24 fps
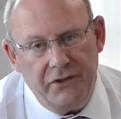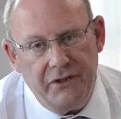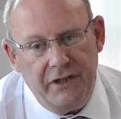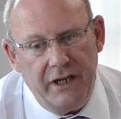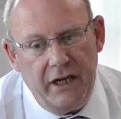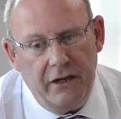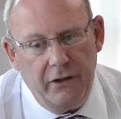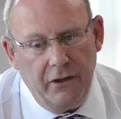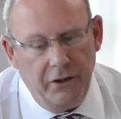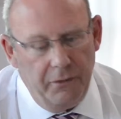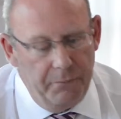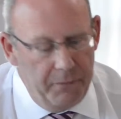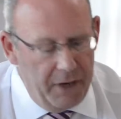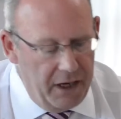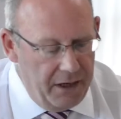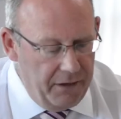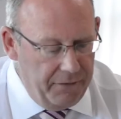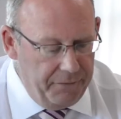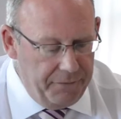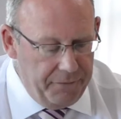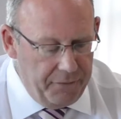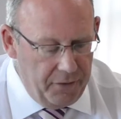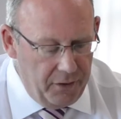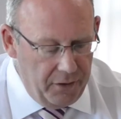Now you may
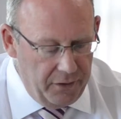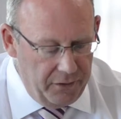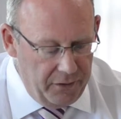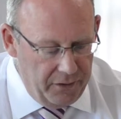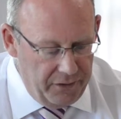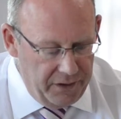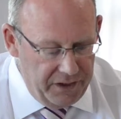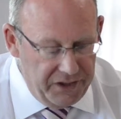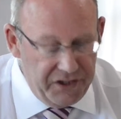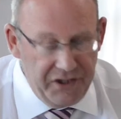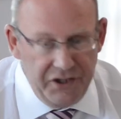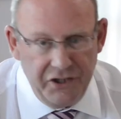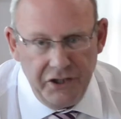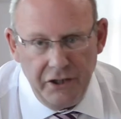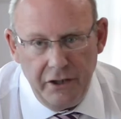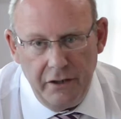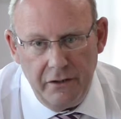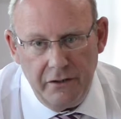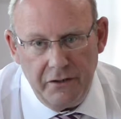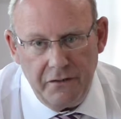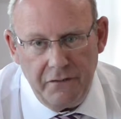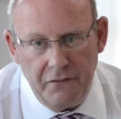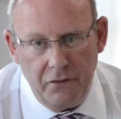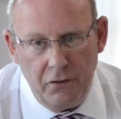find that this is
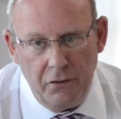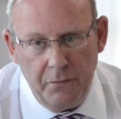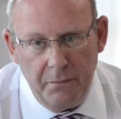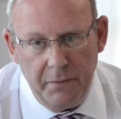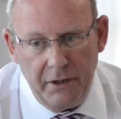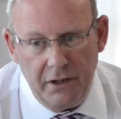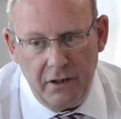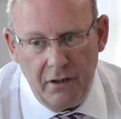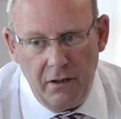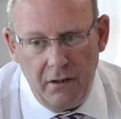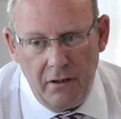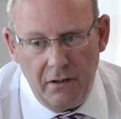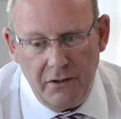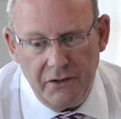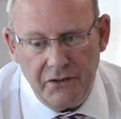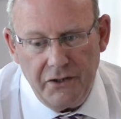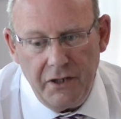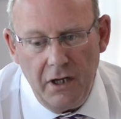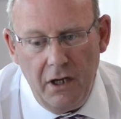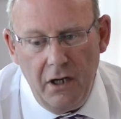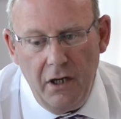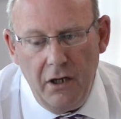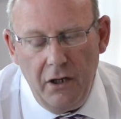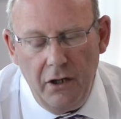useful
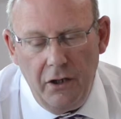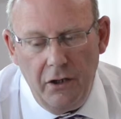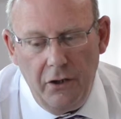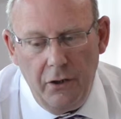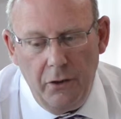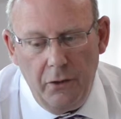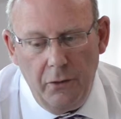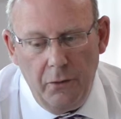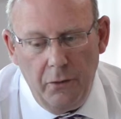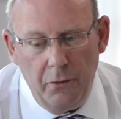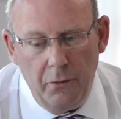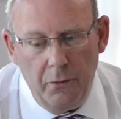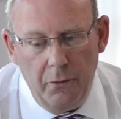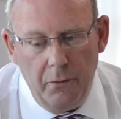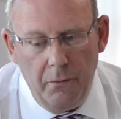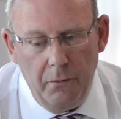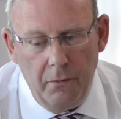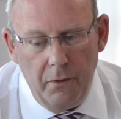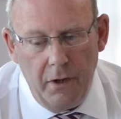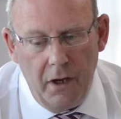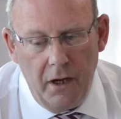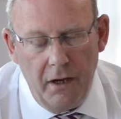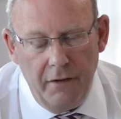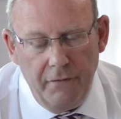because
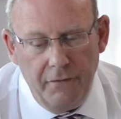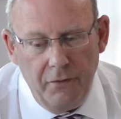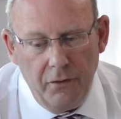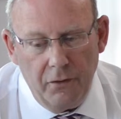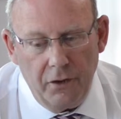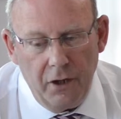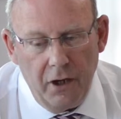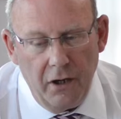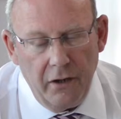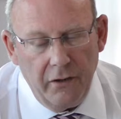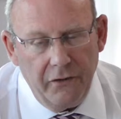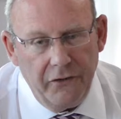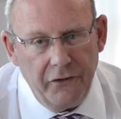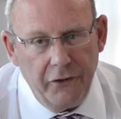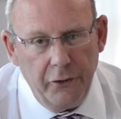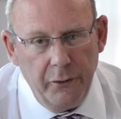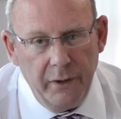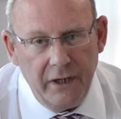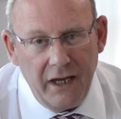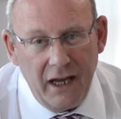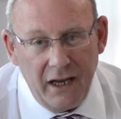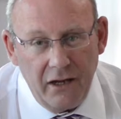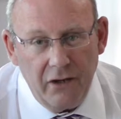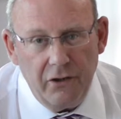if you're going through
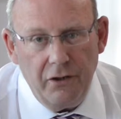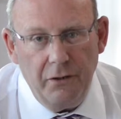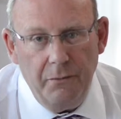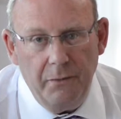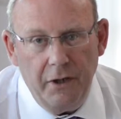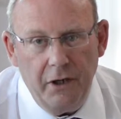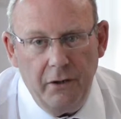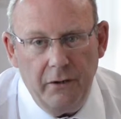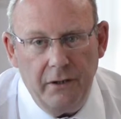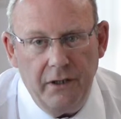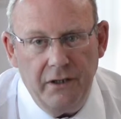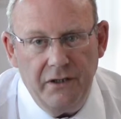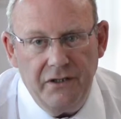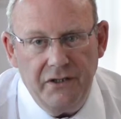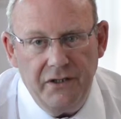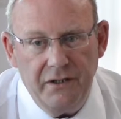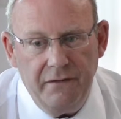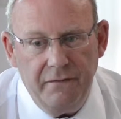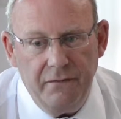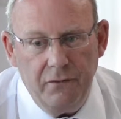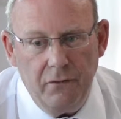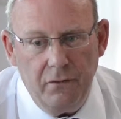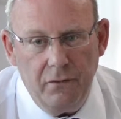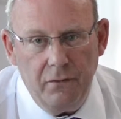an acrimonious
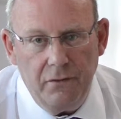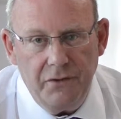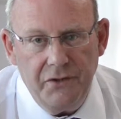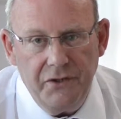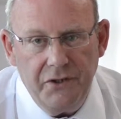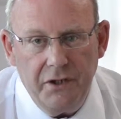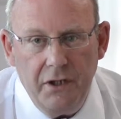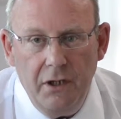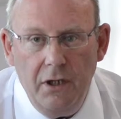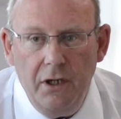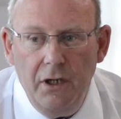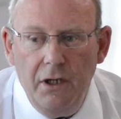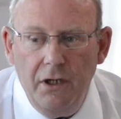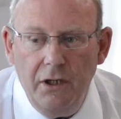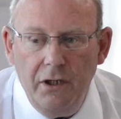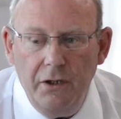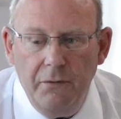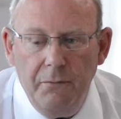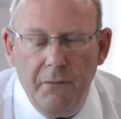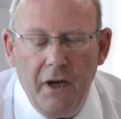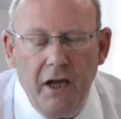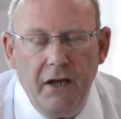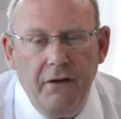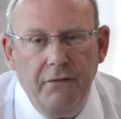divorce, you
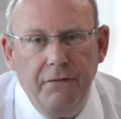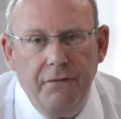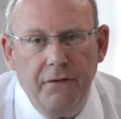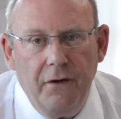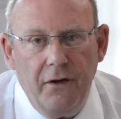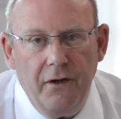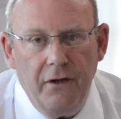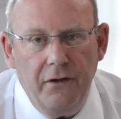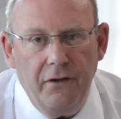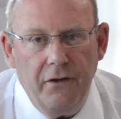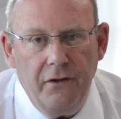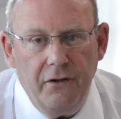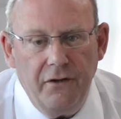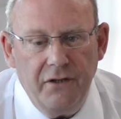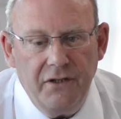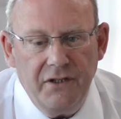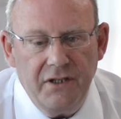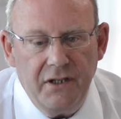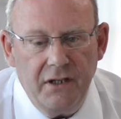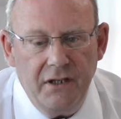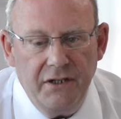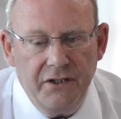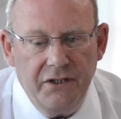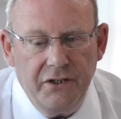may find that the
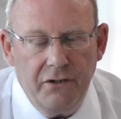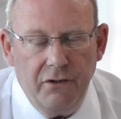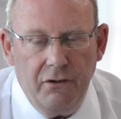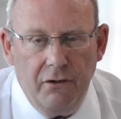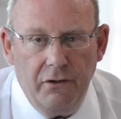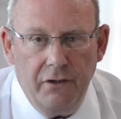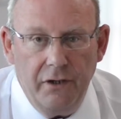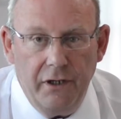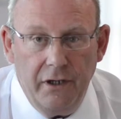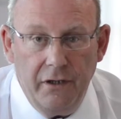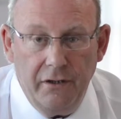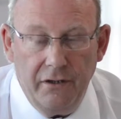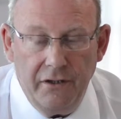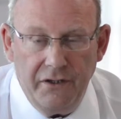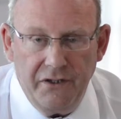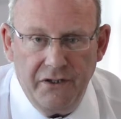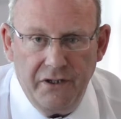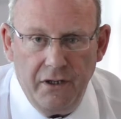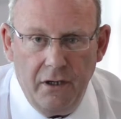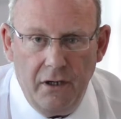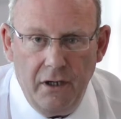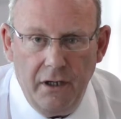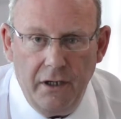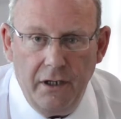solicitor on the other
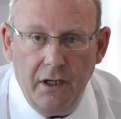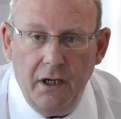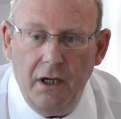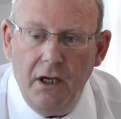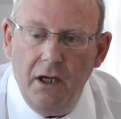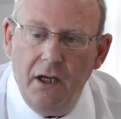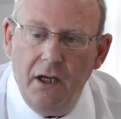side